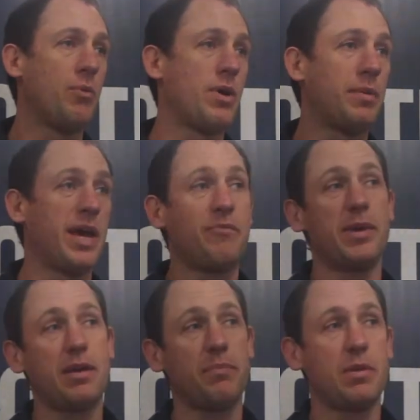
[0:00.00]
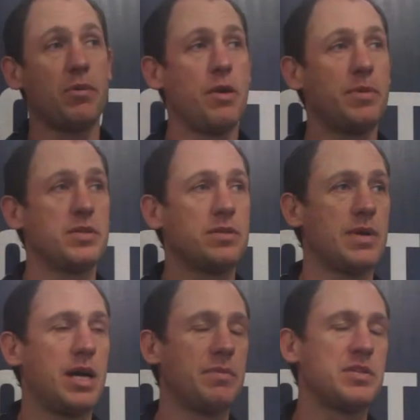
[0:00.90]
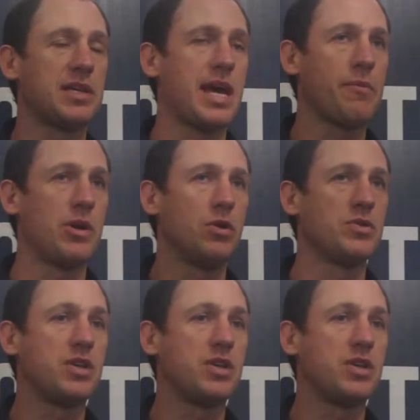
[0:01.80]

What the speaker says: but able to have big moments as the game went on.